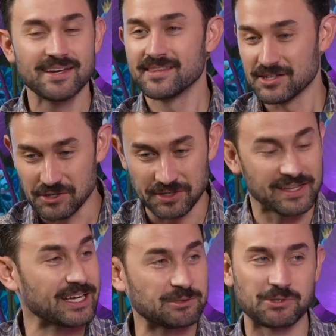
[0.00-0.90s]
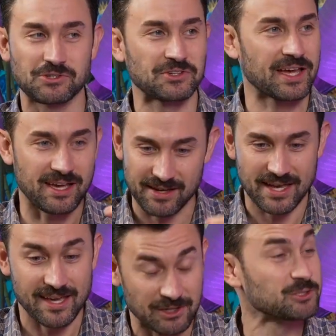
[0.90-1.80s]
Then you go to the next person, you're like,
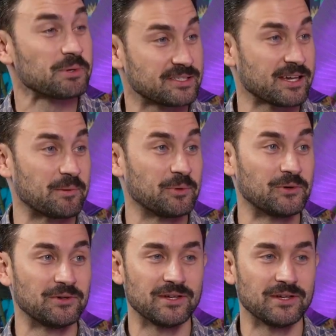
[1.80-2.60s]
okay, here's my sample.